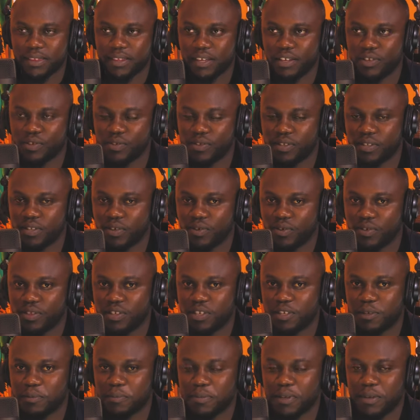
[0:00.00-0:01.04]
But then you see all
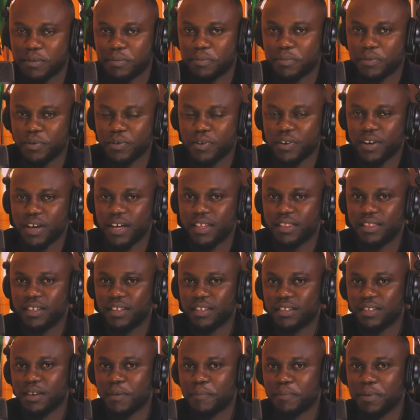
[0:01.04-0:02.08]
these people and
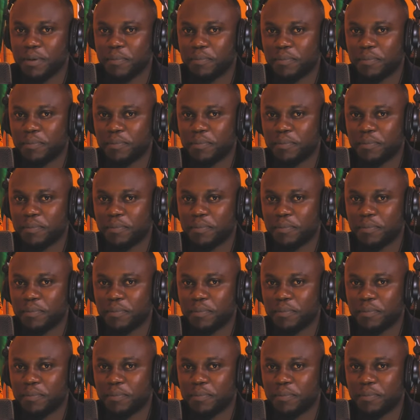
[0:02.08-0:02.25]
then some